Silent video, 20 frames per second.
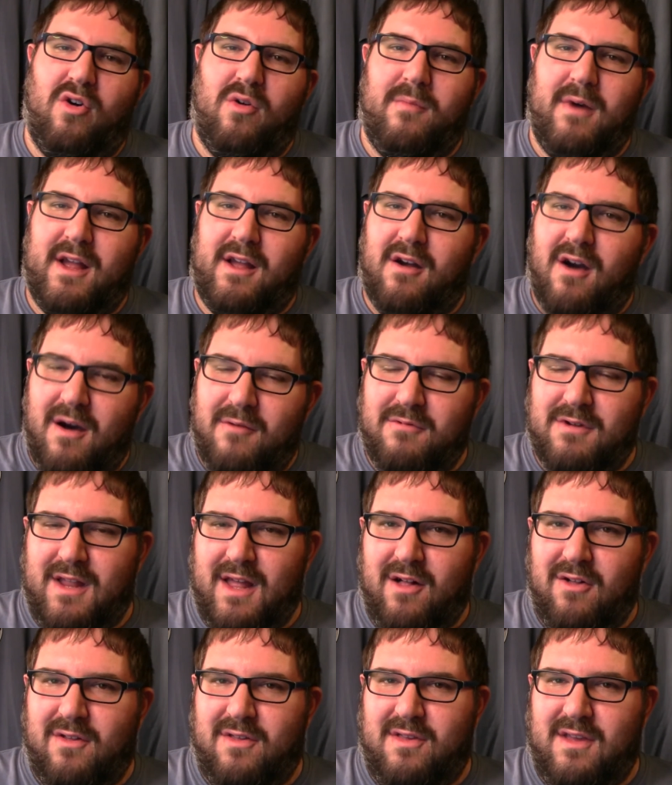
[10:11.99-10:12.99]
oh my god, what the
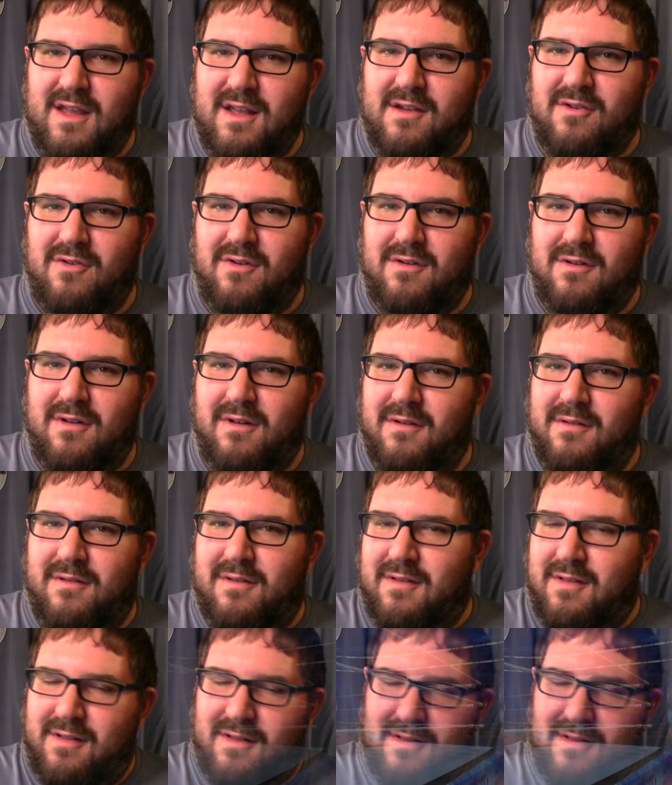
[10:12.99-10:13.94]
hell is he going? Uh,